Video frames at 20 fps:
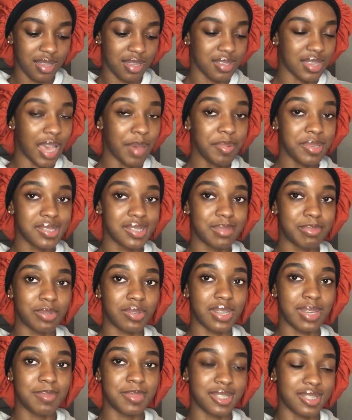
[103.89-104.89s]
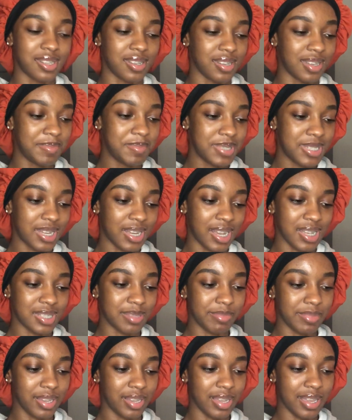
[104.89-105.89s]
y'all be sleeping on Amazon. Amazon got
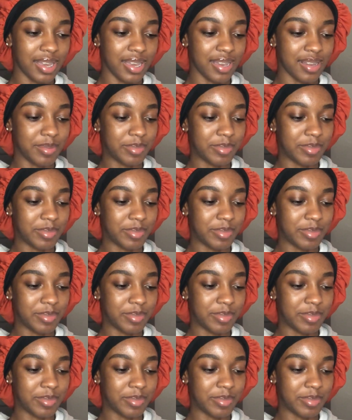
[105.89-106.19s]
some good hair,